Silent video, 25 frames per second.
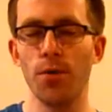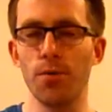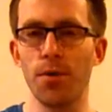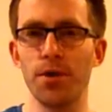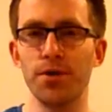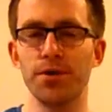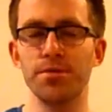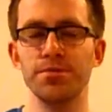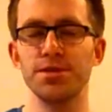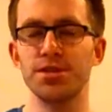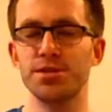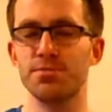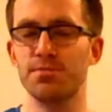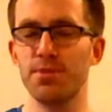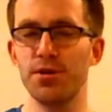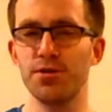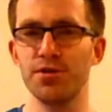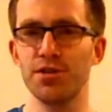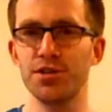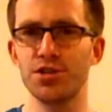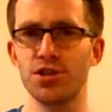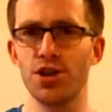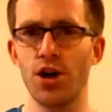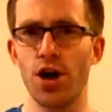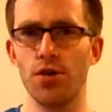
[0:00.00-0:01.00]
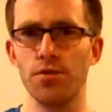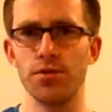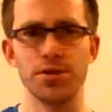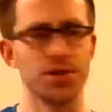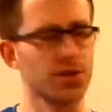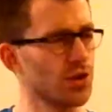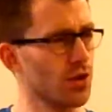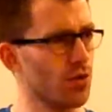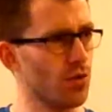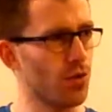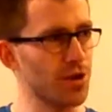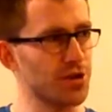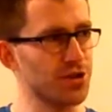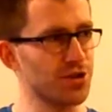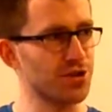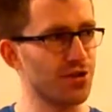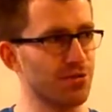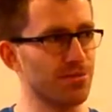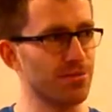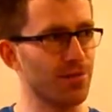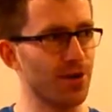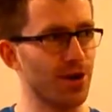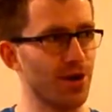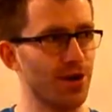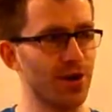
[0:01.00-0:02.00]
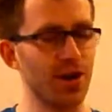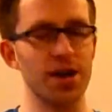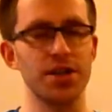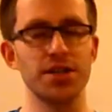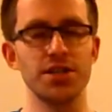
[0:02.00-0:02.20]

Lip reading: and welcome to Spiel Jahres A